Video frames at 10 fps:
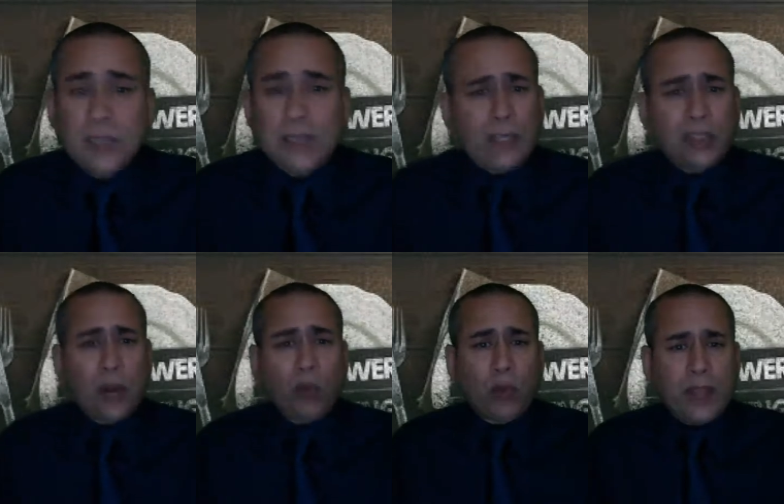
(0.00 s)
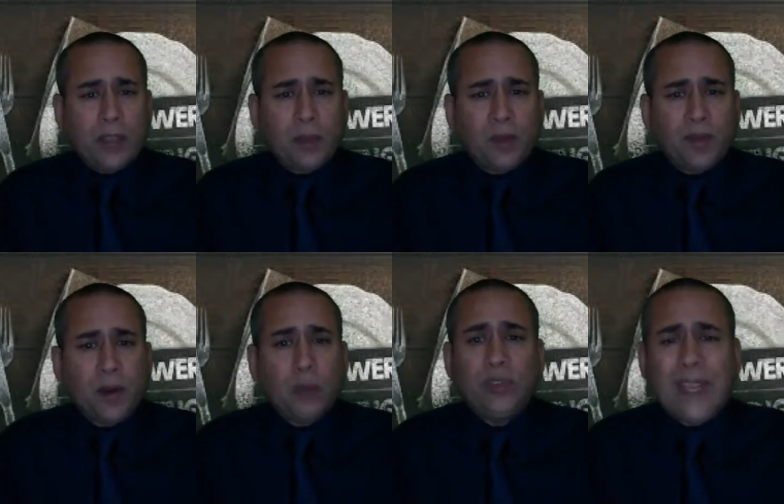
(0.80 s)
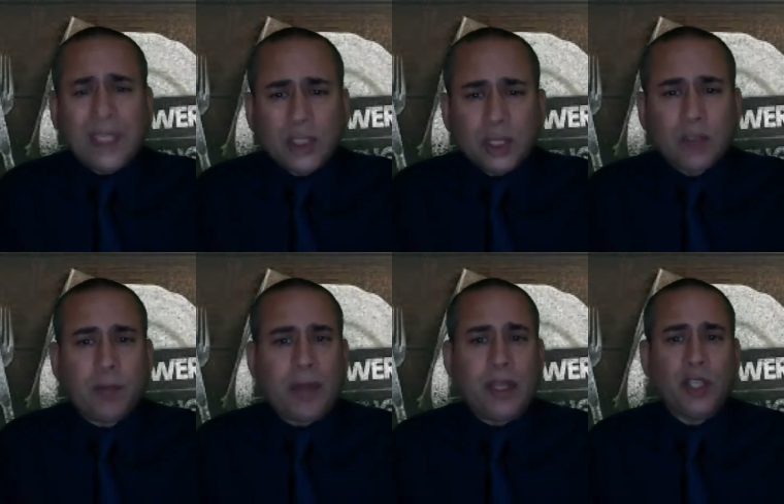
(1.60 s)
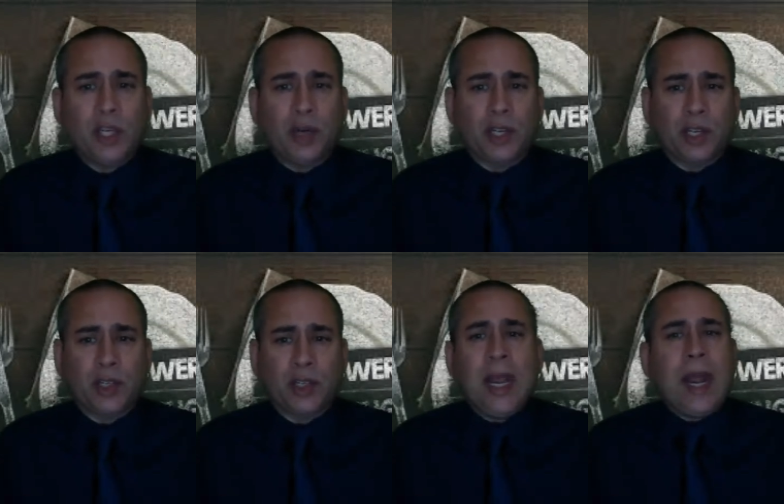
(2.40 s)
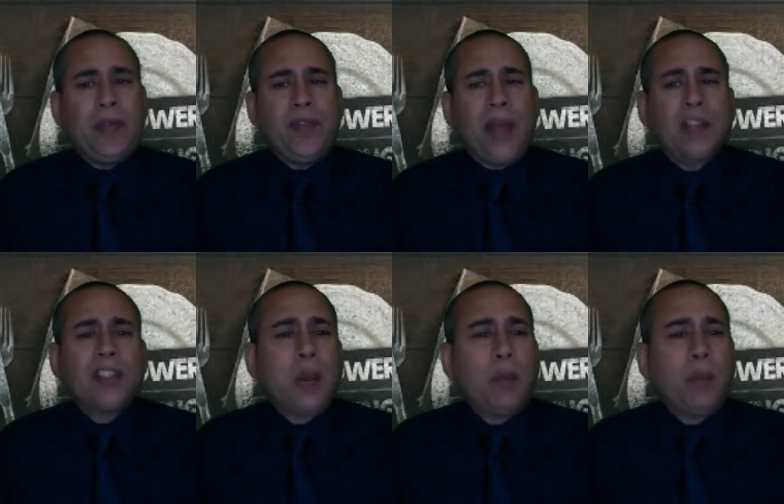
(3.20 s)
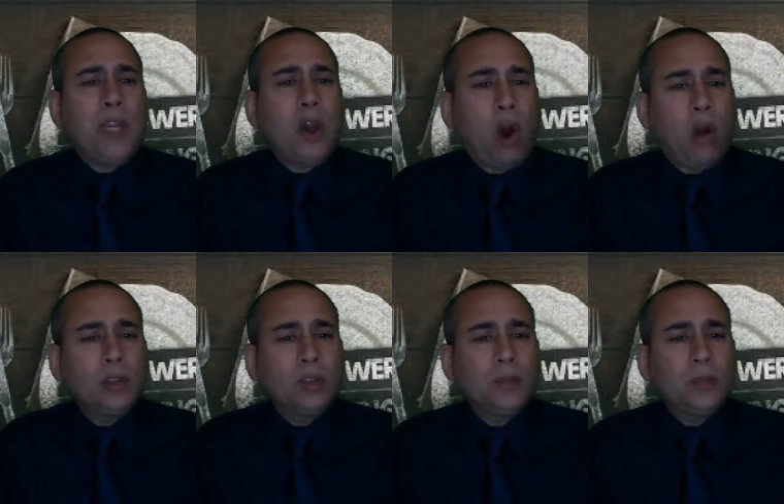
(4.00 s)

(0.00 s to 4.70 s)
Thou shalt raise up the foundations of many generations, and thou shalt be called